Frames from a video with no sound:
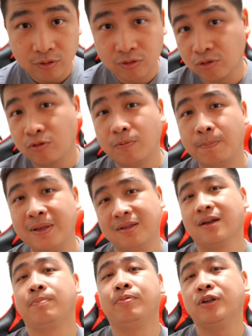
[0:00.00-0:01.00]
So please
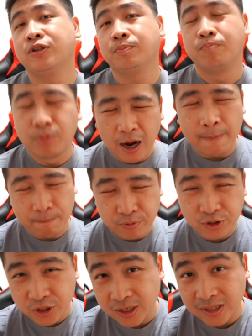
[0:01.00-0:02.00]

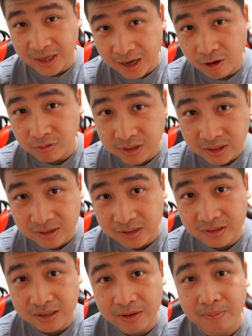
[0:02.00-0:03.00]
appreciate the housing
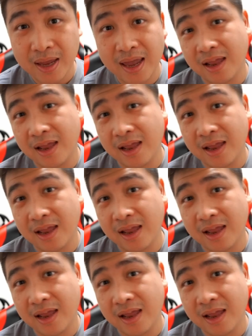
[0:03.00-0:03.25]
system